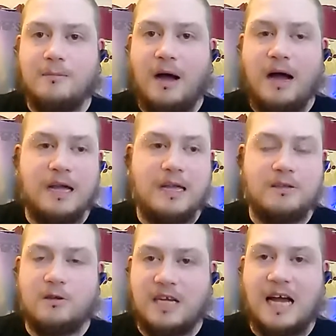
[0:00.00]

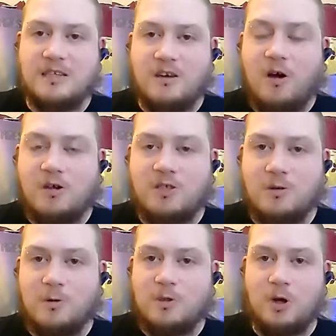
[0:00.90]
My those guys at the
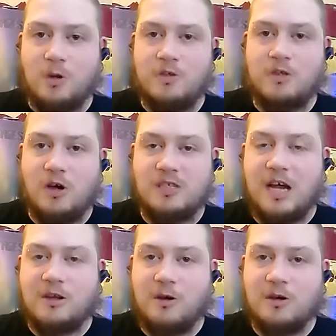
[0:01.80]
hostel who showed up and taught us
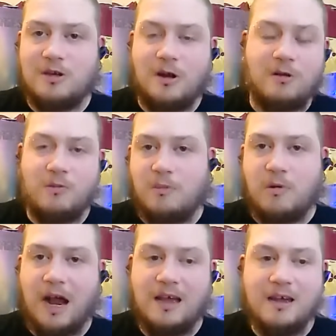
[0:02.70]
how to cook and offered me
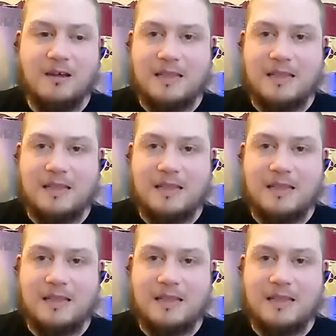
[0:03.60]
prayer.